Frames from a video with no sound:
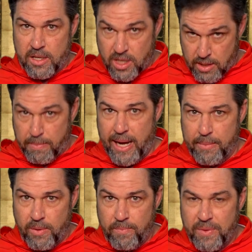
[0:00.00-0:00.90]
to the
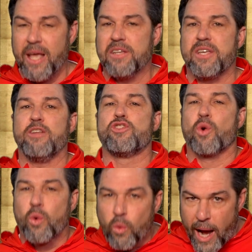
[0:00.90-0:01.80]
Bible. It is a
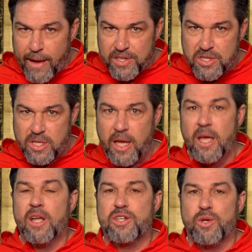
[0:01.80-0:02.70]
travesty
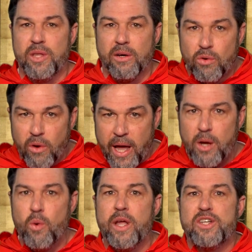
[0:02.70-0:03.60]
to the
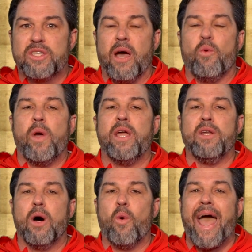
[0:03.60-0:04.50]
language that we
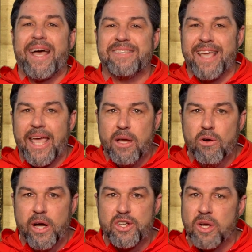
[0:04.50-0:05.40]
know as
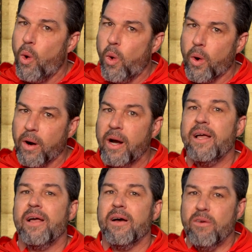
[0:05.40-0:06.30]
English or
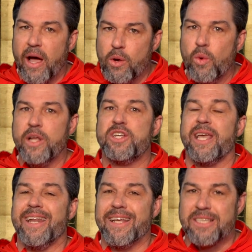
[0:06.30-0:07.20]
language
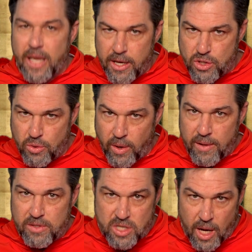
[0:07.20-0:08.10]
in its history.
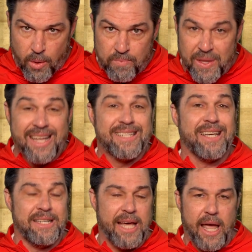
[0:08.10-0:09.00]
So,
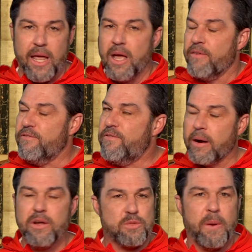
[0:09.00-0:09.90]
today,
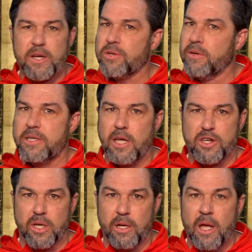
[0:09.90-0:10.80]
very special
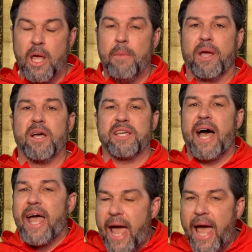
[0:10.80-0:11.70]
edition because
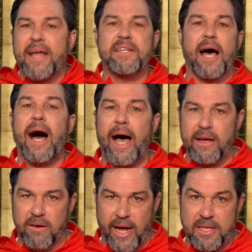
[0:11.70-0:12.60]
I had to
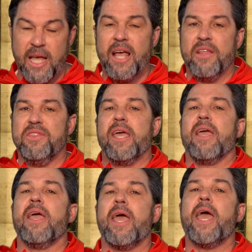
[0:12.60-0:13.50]
highlight
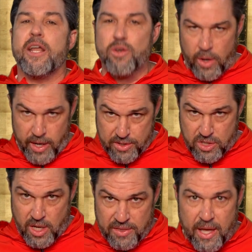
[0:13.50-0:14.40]
the
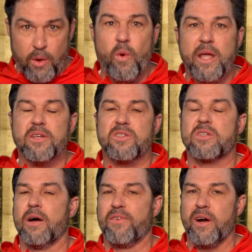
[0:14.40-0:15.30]
ignorance that we
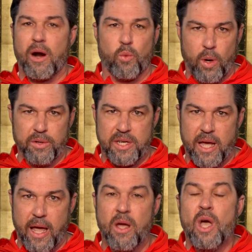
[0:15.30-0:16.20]
discover in our world
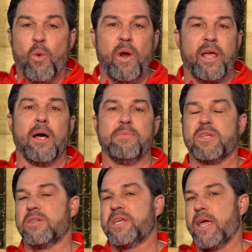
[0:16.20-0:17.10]
today when it comes
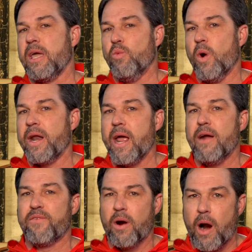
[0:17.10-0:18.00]
to taking
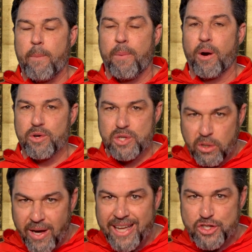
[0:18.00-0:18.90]
whatever our
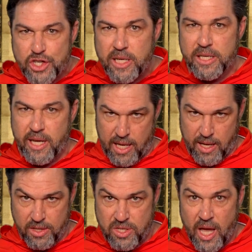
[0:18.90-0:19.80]
personal agenda
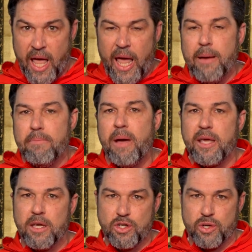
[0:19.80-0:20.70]
is and
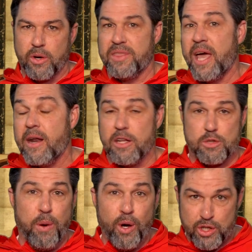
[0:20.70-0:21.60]
making sure that it
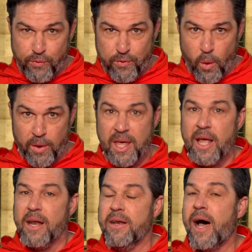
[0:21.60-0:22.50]
is pushed forth
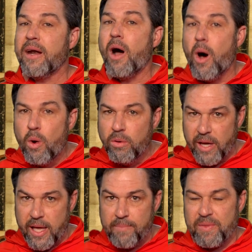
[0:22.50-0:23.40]
not
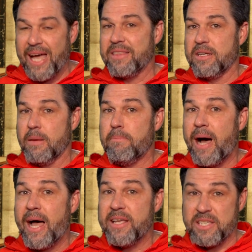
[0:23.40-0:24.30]
only at the
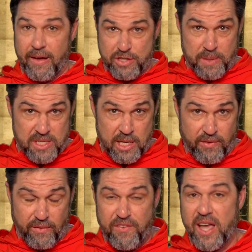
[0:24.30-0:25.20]
demise of
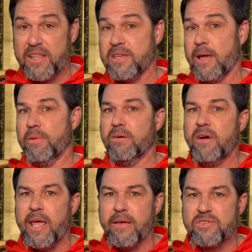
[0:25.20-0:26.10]
specific faiths and
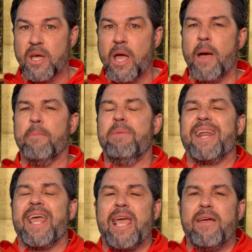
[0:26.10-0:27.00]
beliefs,
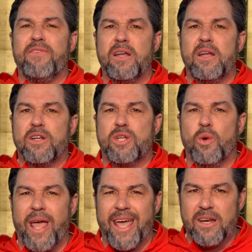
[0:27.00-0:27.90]
but even
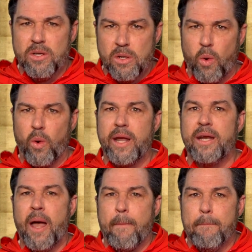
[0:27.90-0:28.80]
to
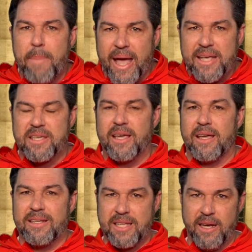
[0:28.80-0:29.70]
ignoring
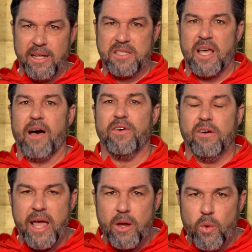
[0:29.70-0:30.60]
basic tenets of
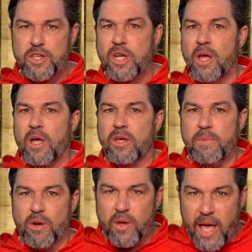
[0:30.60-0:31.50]
language,
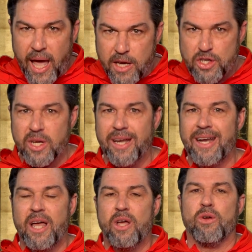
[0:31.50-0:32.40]

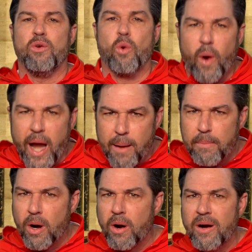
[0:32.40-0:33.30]
communication,
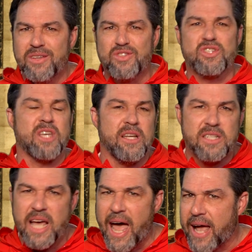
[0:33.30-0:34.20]
grammar,
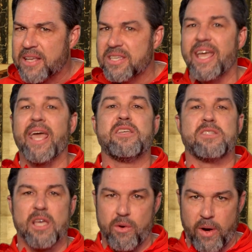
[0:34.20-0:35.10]
syntax,
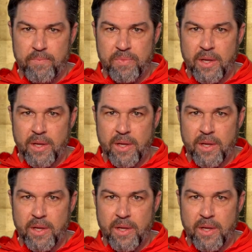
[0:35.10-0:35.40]
etc.